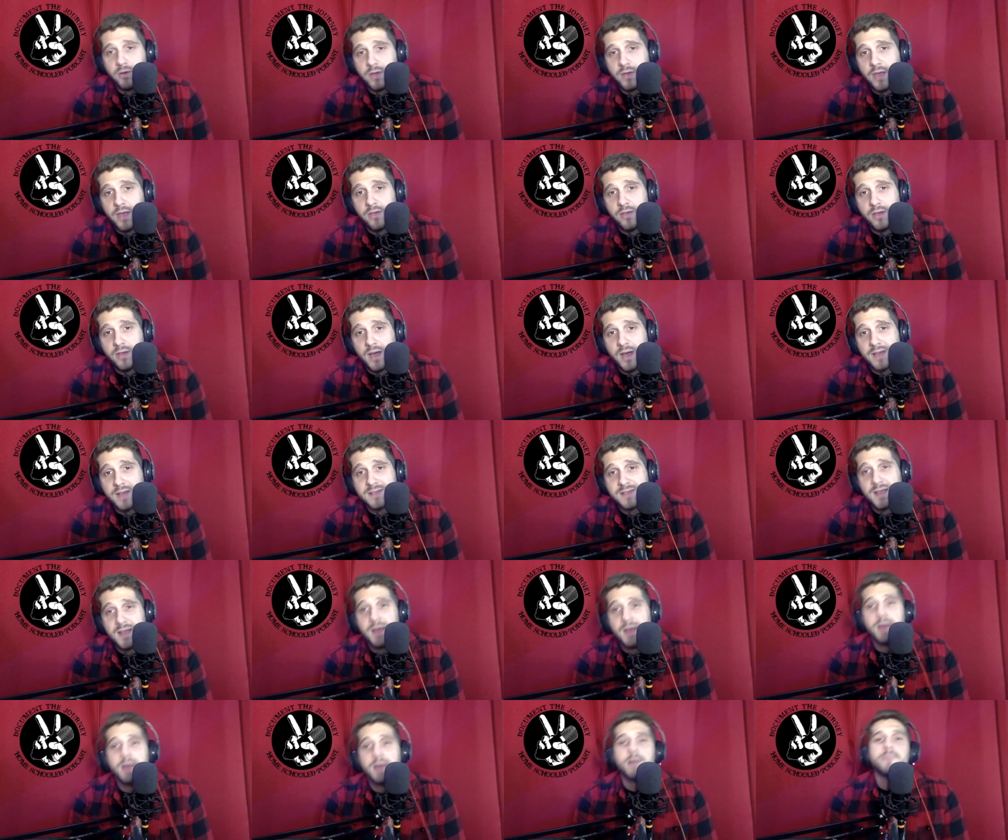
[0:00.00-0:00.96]
Okay, you
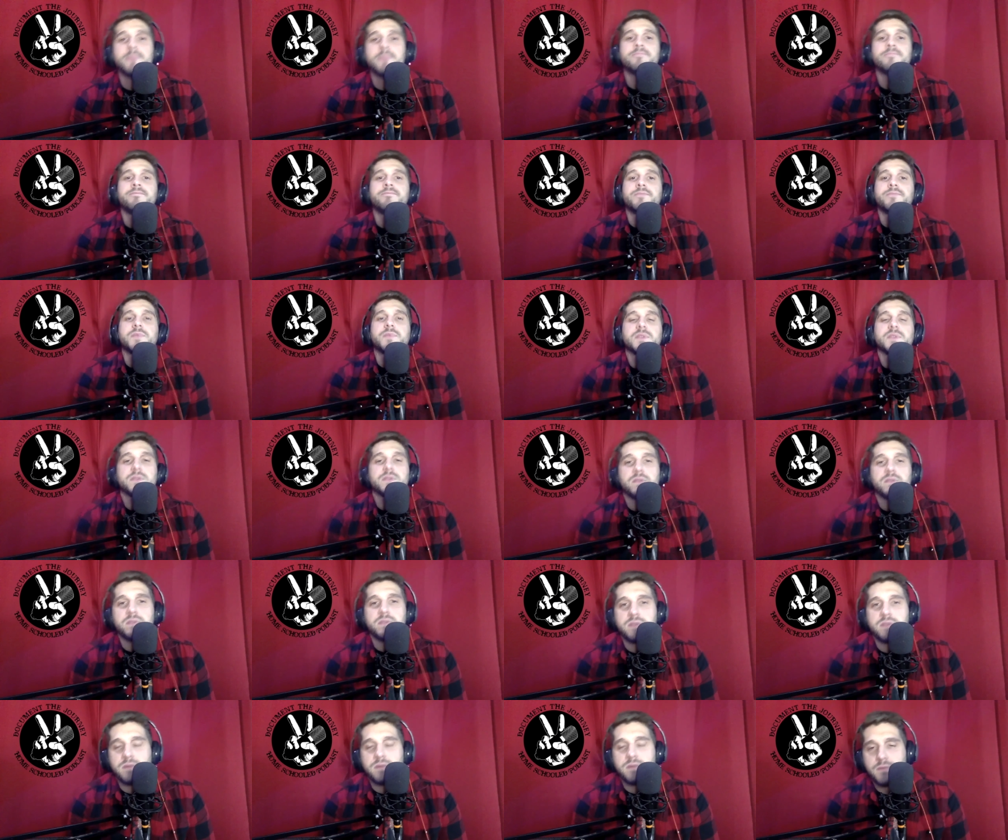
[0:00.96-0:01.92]
guys?
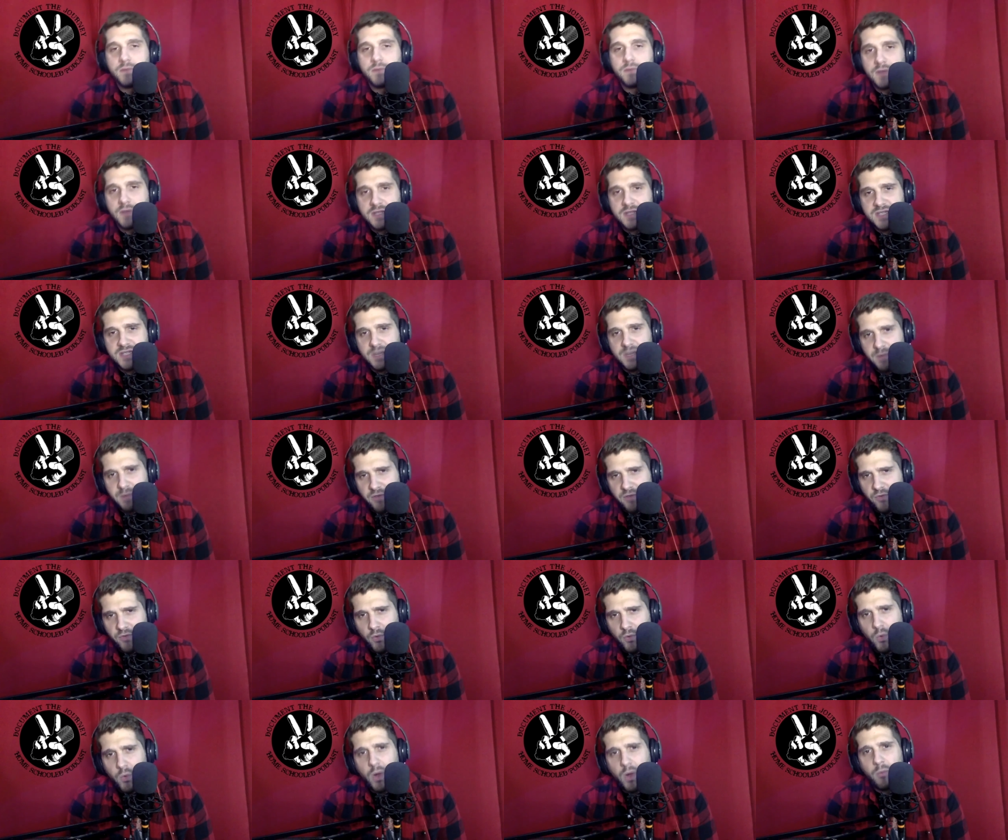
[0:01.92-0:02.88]
Listen to me
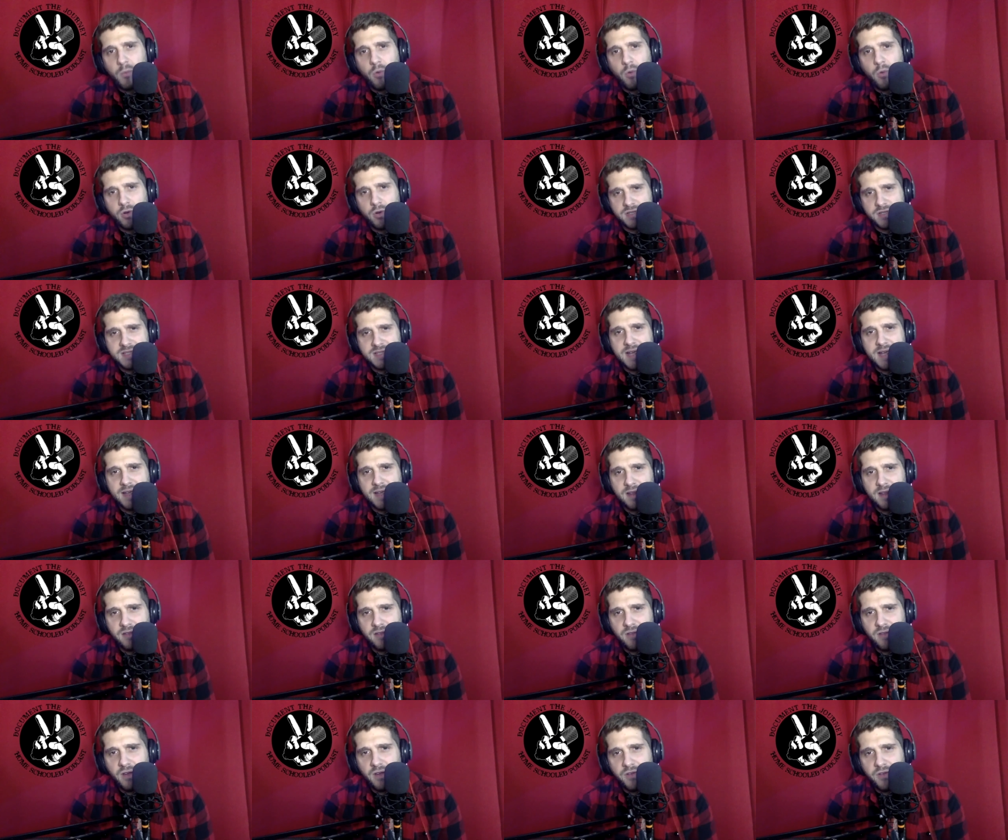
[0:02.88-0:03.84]
for one more
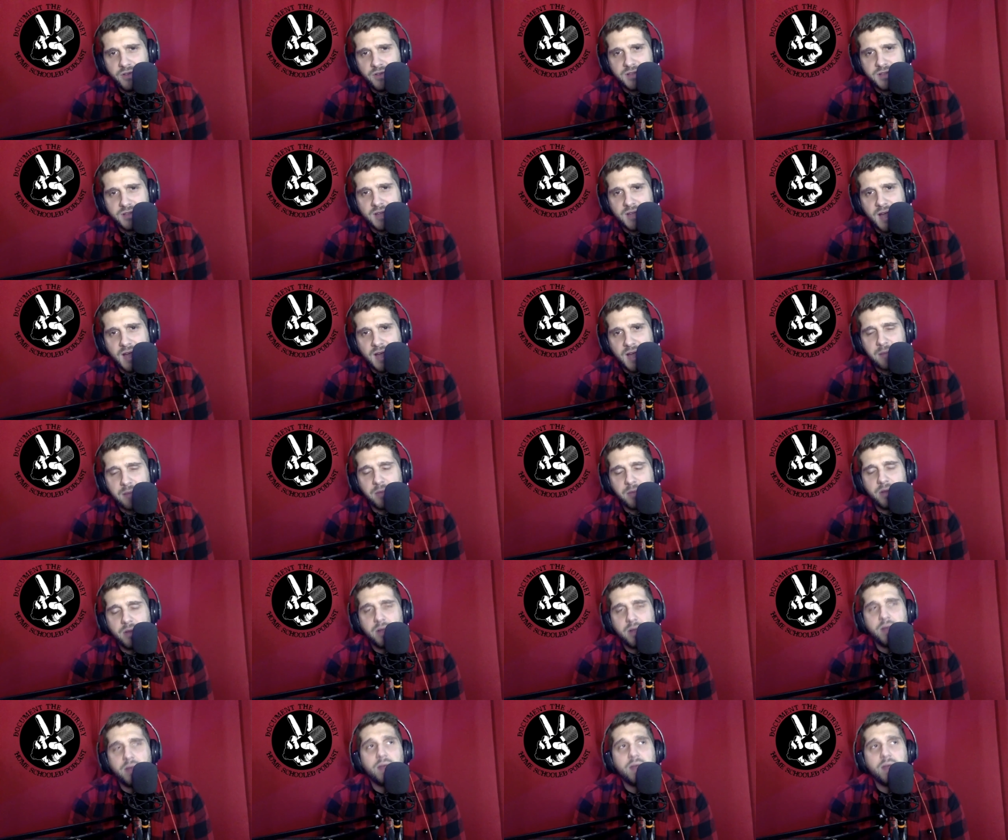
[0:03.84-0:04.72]
second of your time.